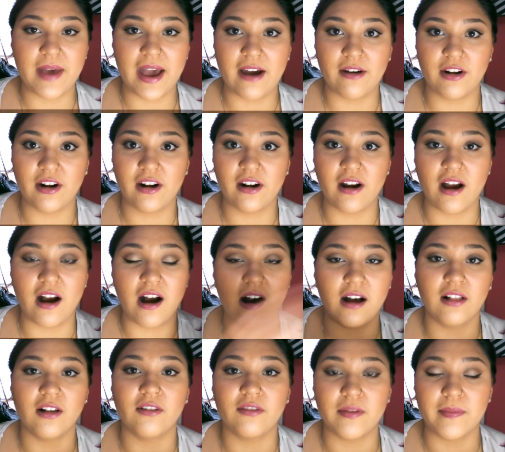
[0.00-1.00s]
powder
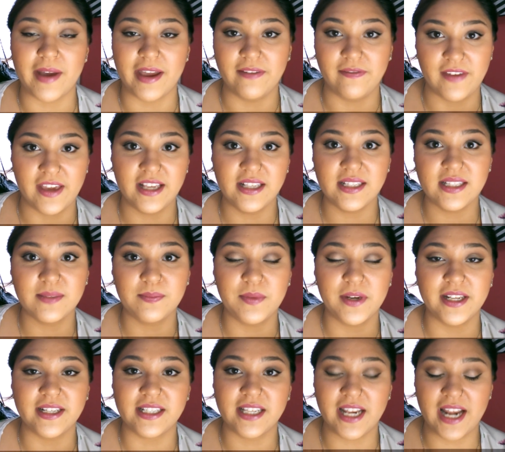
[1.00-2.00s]
all over my face,
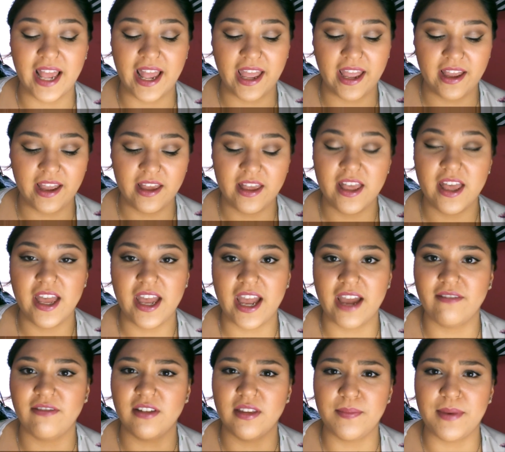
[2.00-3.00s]
but today
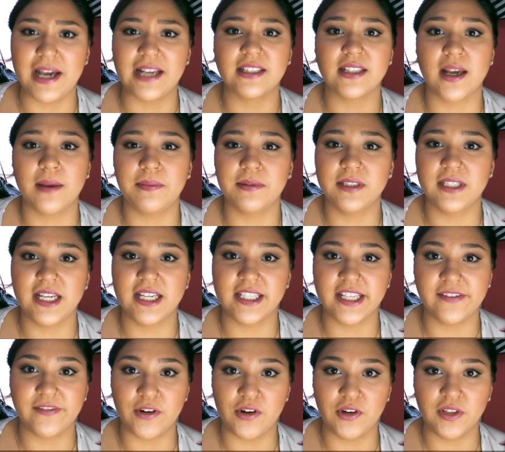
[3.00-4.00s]
and for the past couple days
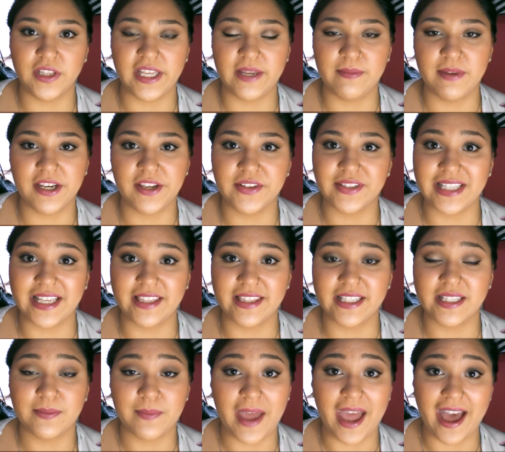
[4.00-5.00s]
I've only been using
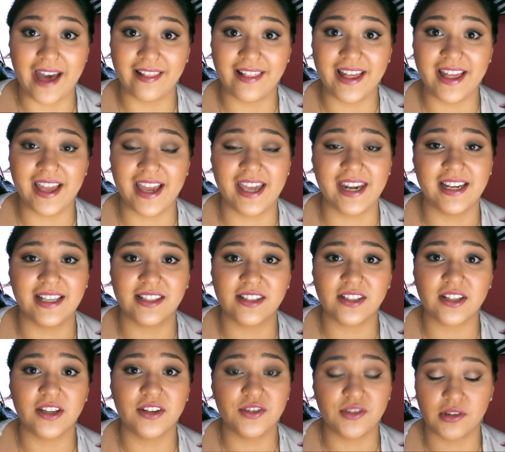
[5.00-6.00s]
this palette, and it's
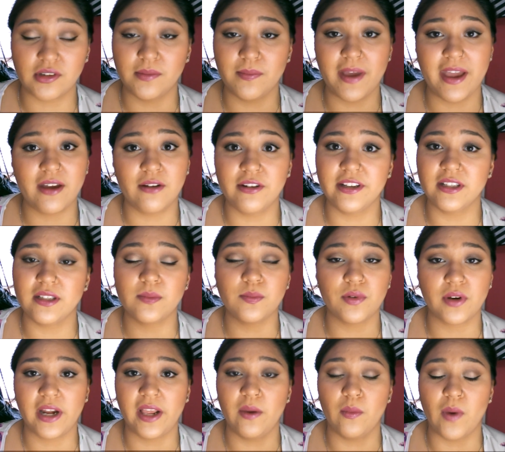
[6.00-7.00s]
controlled my oils
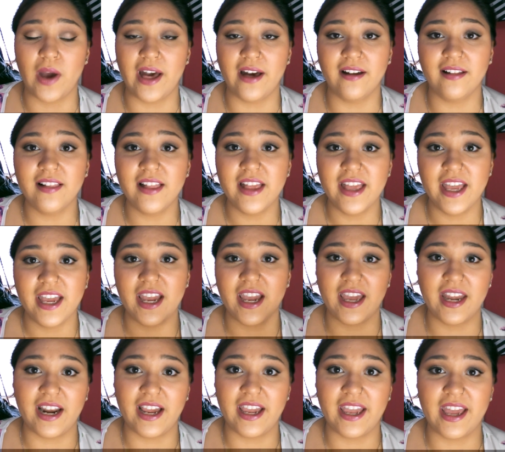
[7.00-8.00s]
pretty well.
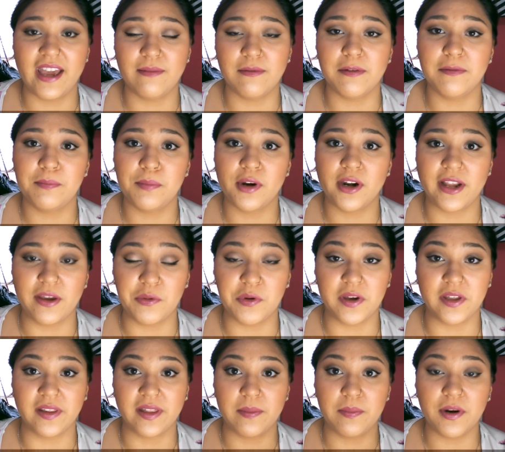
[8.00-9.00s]
And I am a pretty
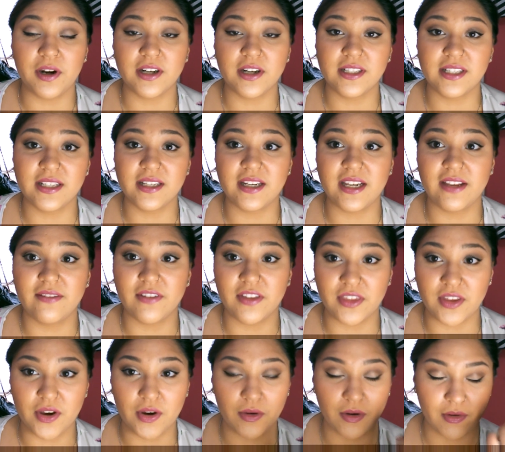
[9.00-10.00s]
oily person, even
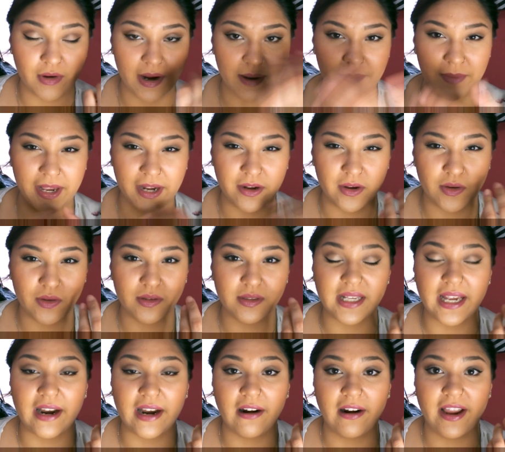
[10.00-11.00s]
though around my
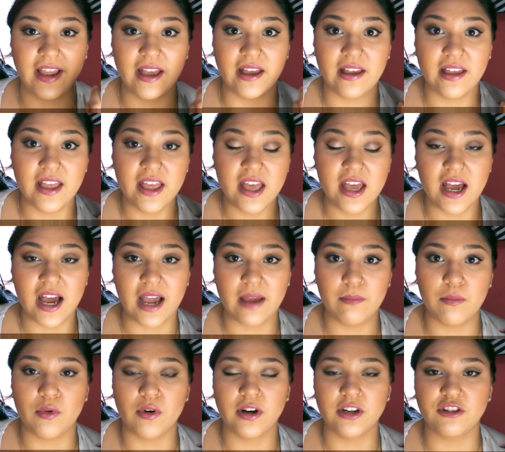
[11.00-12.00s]
nose area I'm
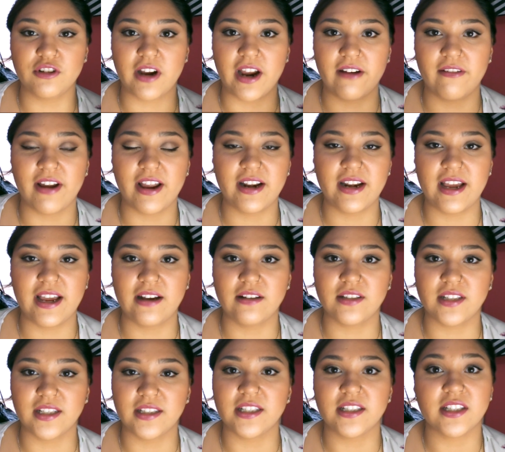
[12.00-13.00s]
more dry right now
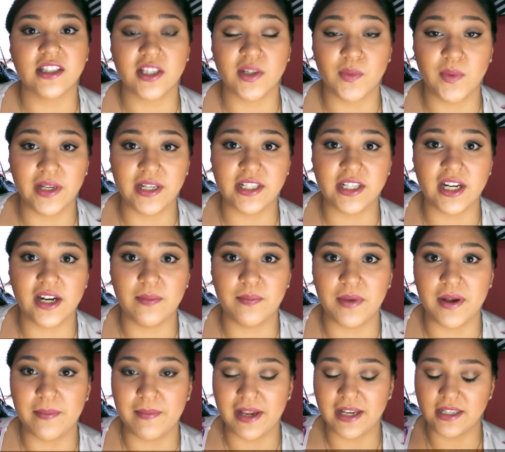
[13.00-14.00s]
since it's the winter,
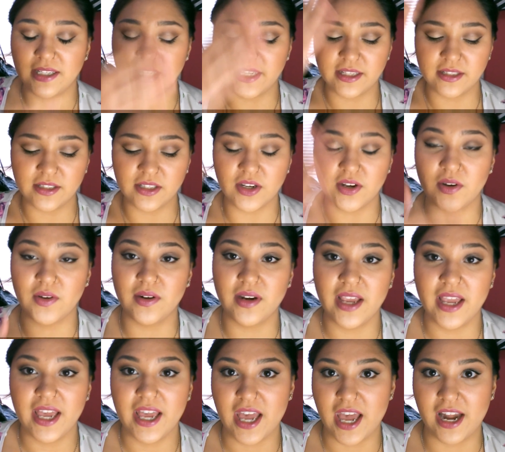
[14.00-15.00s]
but my T-zone
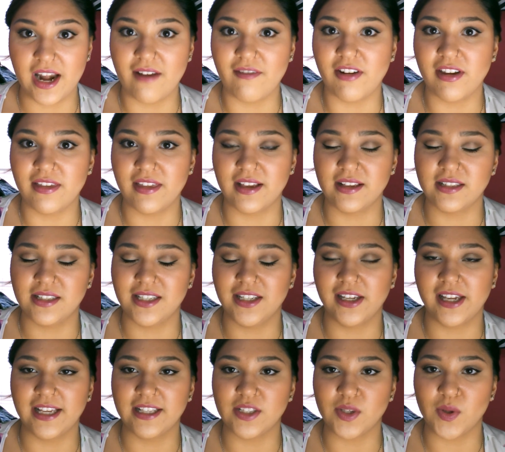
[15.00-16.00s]
and everything
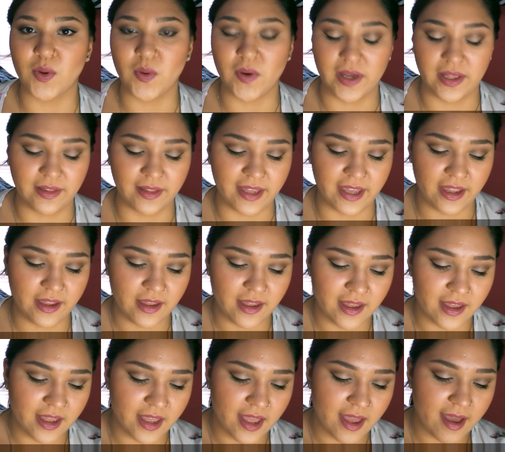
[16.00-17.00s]
still gets oily.
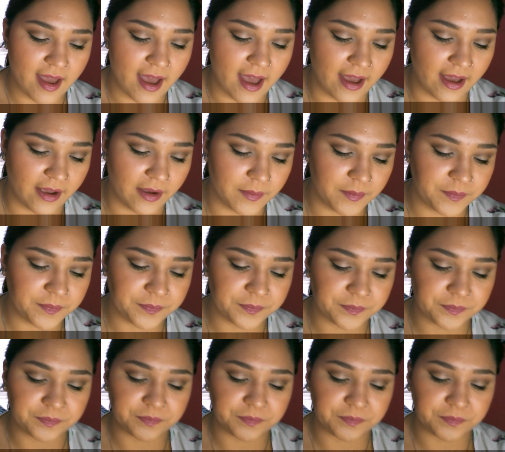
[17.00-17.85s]
But